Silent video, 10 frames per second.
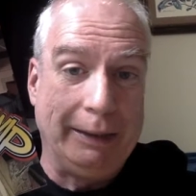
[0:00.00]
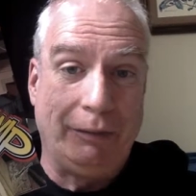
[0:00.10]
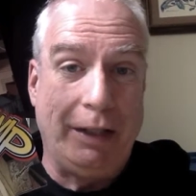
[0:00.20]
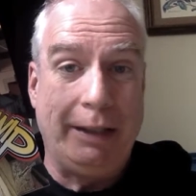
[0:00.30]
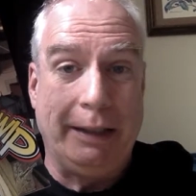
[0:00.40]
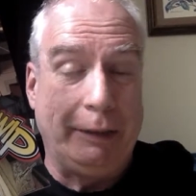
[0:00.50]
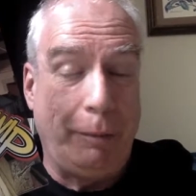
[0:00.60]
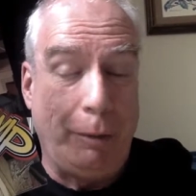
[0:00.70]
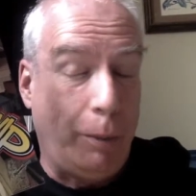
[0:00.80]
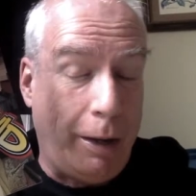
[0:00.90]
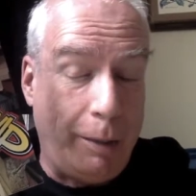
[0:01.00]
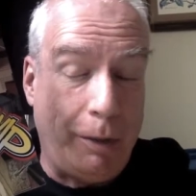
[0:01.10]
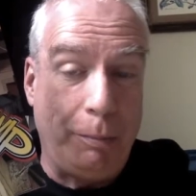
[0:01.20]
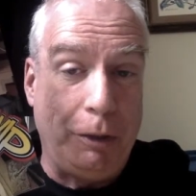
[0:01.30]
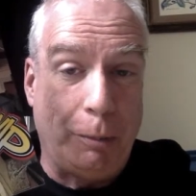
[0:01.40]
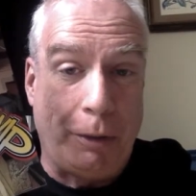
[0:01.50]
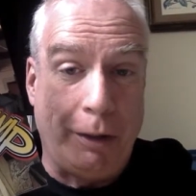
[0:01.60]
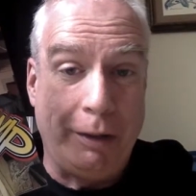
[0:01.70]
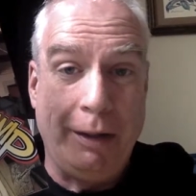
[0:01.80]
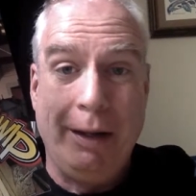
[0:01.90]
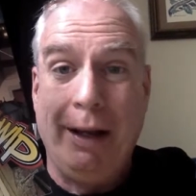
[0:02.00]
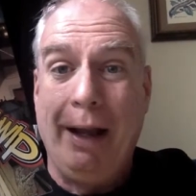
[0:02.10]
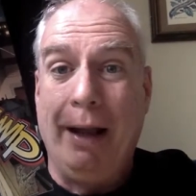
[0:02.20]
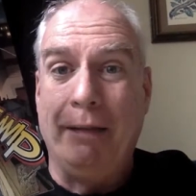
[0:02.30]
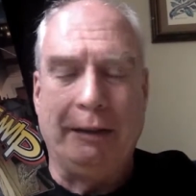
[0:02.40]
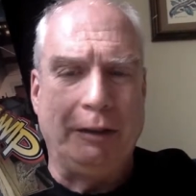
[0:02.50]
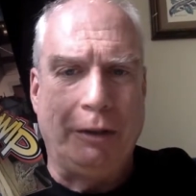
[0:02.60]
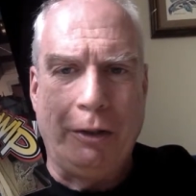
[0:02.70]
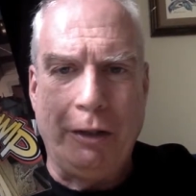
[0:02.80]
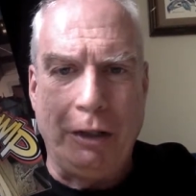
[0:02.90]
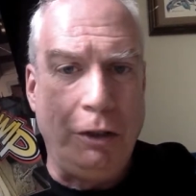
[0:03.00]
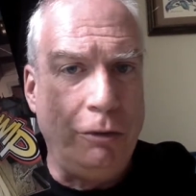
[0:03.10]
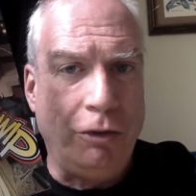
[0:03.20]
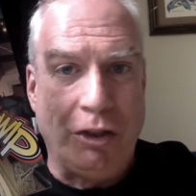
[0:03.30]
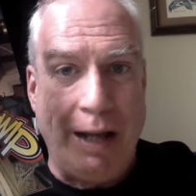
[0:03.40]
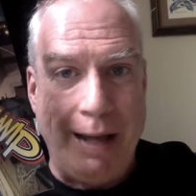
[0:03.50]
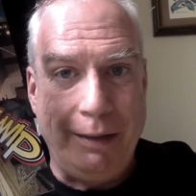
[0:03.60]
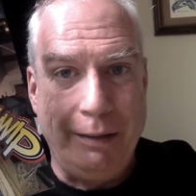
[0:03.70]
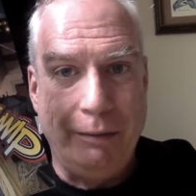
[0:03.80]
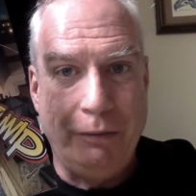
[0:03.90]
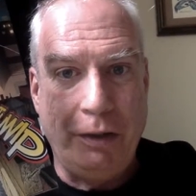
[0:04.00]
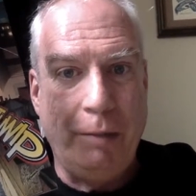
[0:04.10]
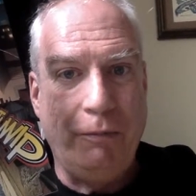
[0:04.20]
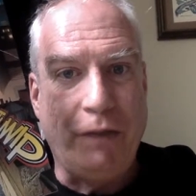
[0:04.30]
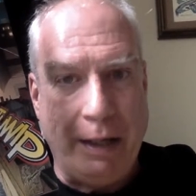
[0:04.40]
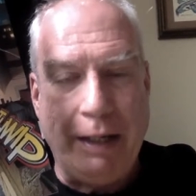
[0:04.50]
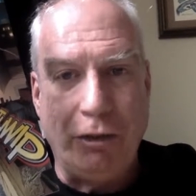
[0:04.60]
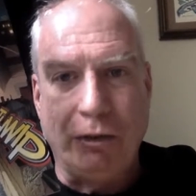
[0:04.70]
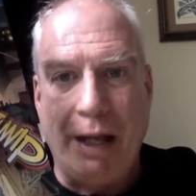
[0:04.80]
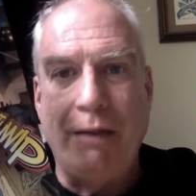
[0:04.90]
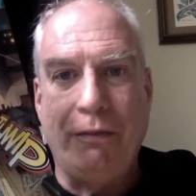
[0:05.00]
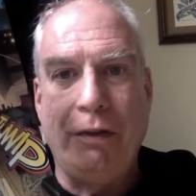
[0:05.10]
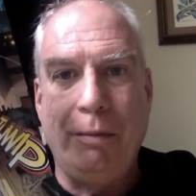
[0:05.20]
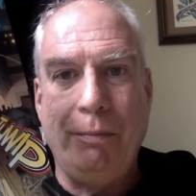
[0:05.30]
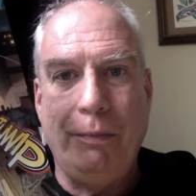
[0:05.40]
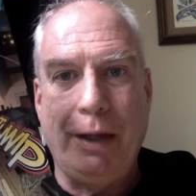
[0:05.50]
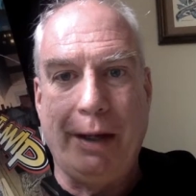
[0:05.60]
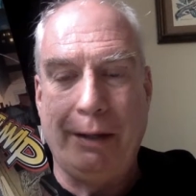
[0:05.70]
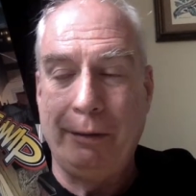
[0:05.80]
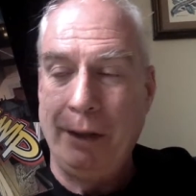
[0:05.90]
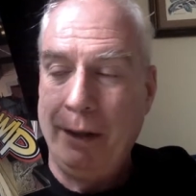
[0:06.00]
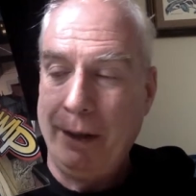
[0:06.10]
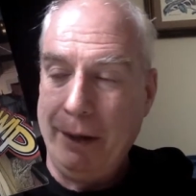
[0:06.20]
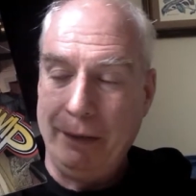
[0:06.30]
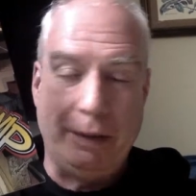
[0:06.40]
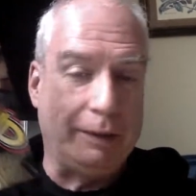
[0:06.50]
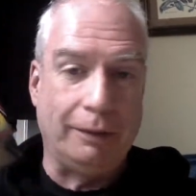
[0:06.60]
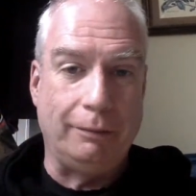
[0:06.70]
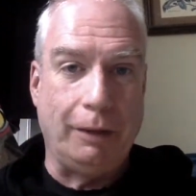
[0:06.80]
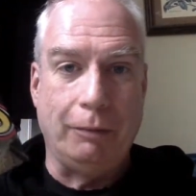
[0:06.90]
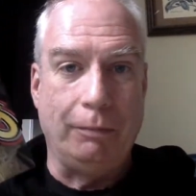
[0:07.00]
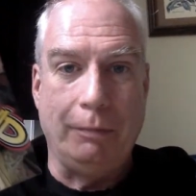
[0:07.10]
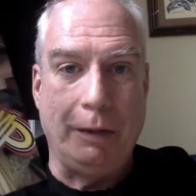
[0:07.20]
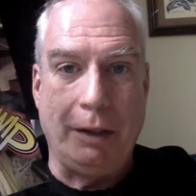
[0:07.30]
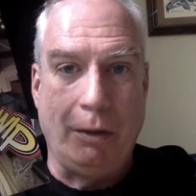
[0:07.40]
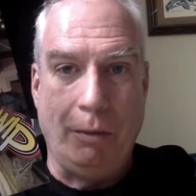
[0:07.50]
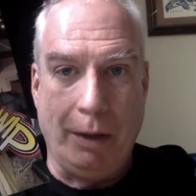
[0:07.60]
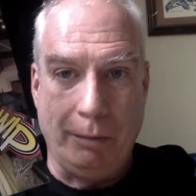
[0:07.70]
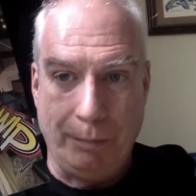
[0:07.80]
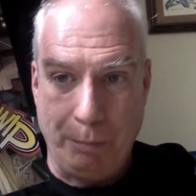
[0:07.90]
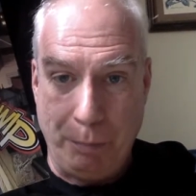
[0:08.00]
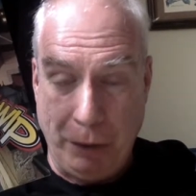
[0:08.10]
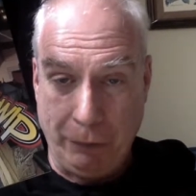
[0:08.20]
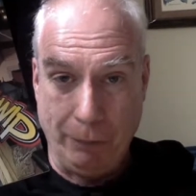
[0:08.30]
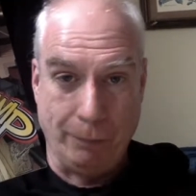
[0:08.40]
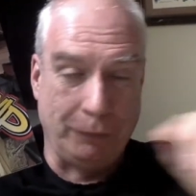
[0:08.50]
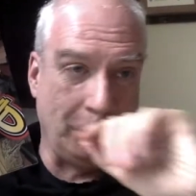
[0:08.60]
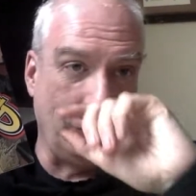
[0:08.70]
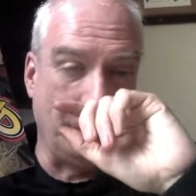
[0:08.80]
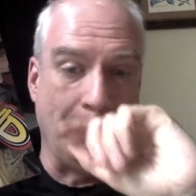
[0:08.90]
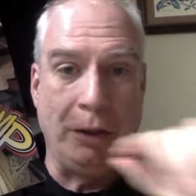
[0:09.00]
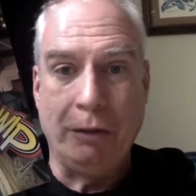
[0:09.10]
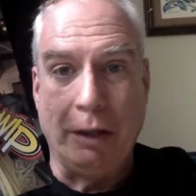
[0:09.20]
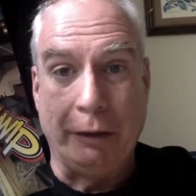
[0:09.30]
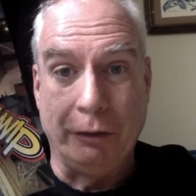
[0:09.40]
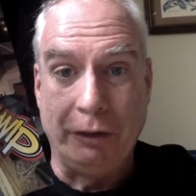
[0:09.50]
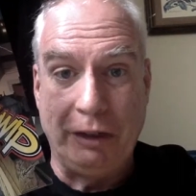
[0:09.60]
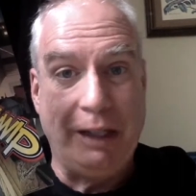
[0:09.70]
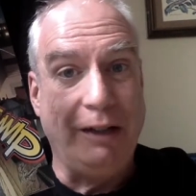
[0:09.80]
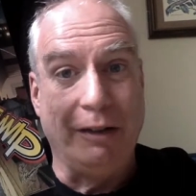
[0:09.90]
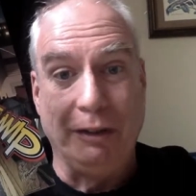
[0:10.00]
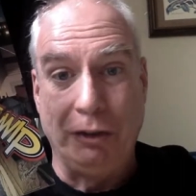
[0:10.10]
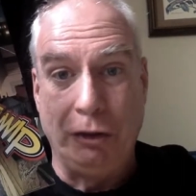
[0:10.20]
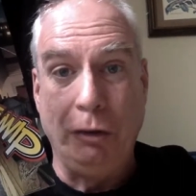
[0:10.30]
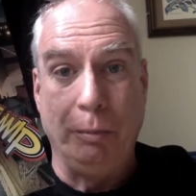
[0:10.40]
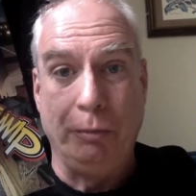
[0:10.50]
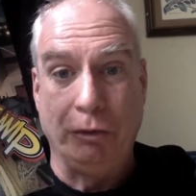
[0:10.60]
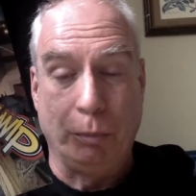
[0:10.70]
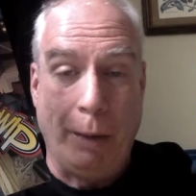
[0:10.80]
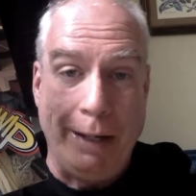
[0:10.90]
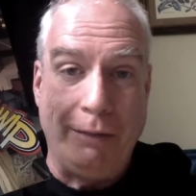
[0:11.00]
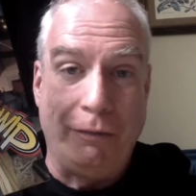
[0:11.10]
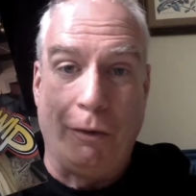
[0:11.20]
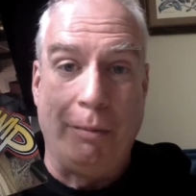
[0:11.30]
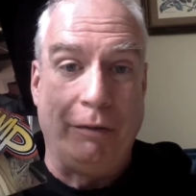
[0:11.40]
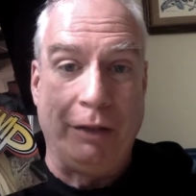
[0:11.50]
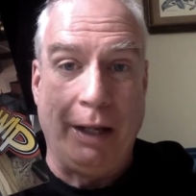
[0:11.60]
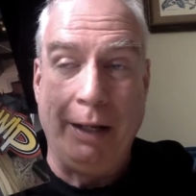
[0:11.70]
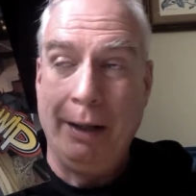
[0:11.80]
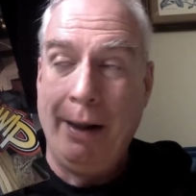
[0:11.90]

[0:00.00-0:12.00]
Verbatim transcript: event that has everybody worried about Peter Parker, and that's incurred a huge debt for him, financial debt for him, uh, that has a, a, you know a bill excuse me a bill collector sitting on his stoop just waiting for him every day.